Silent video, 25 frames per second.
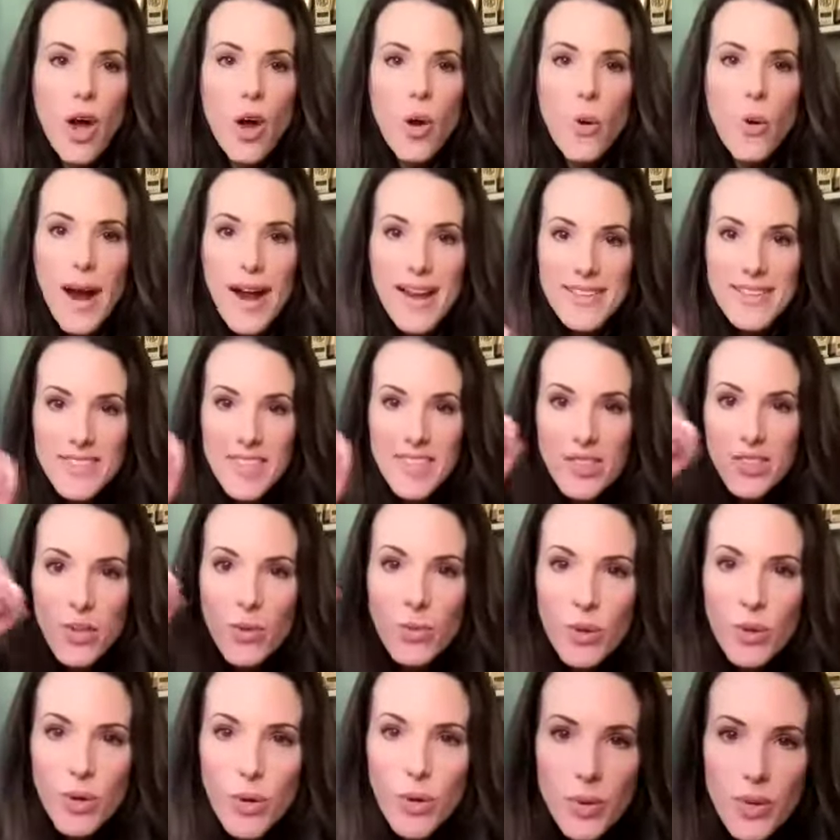oh, I sent the
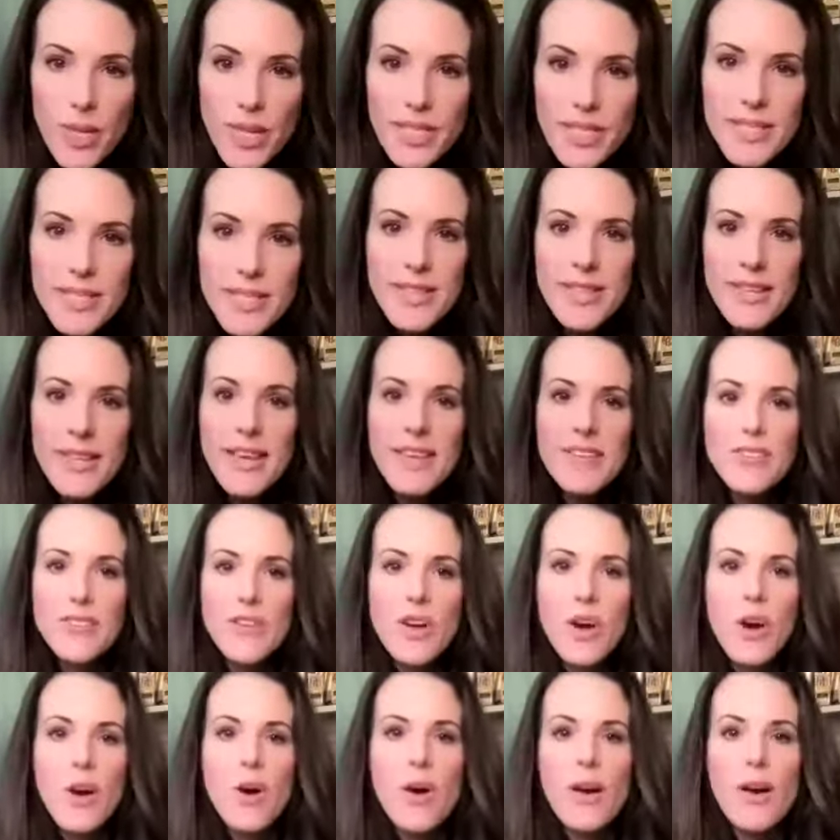recording to the guest
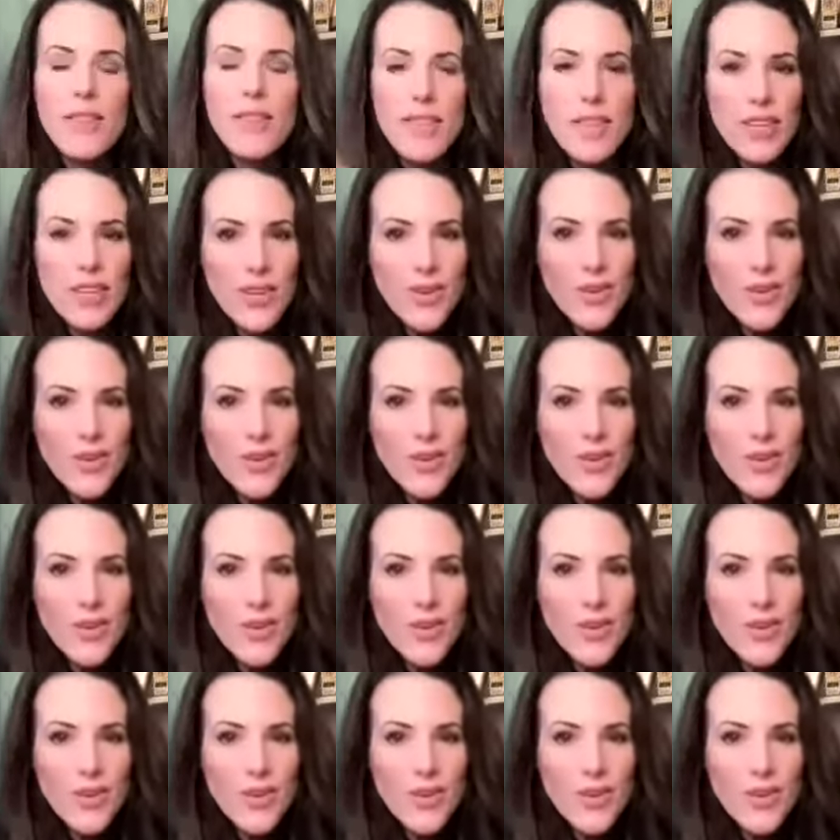call. And then,